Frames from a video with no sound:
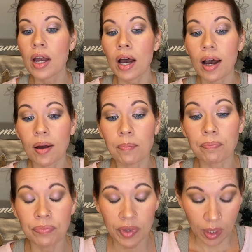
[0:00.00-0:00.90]

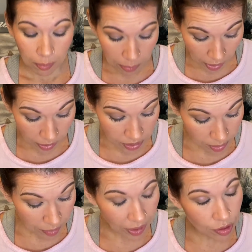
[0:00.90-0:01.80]
But
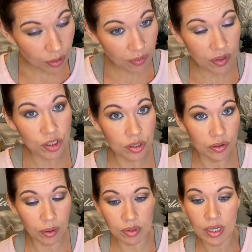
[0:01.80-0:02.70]
something I do have this year
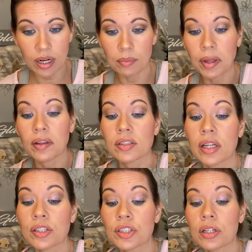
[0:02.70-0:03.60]
that was not on my list
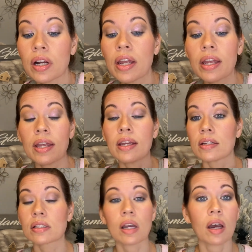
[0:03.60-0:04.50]
last year
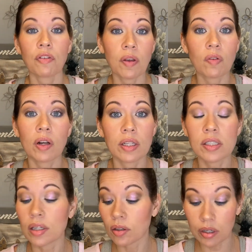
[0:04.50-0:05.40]
is a favorite concealer,